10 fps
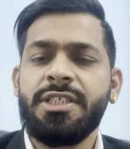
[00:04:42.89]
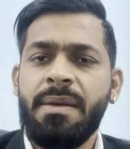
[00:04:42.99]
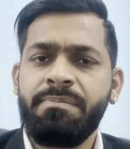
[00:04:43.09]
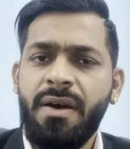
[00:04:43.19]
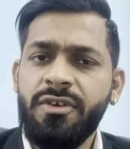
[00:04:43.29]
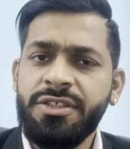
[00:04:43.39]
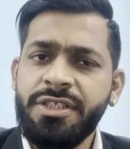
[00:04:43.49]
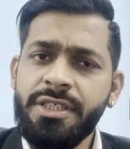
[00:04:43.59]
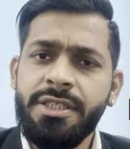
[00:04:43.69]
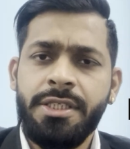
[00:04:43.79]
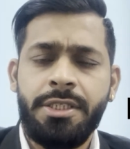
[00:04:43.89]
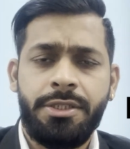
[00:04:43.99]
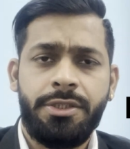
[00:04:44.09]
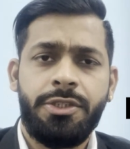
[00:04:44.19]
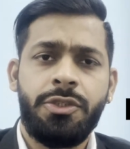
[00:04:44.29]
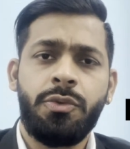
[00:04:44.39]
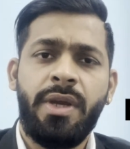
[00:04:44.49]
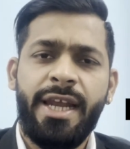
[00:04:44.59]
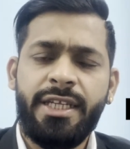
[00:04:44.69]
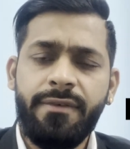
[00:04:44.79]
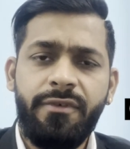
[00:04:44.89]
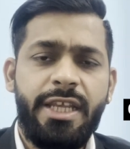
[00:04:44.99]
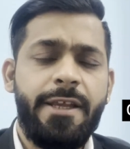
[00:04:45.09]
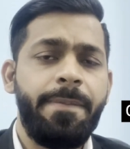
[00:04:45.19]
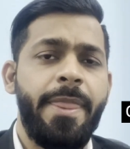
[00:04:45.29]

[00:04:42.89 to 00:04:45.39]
empowers citizens to actively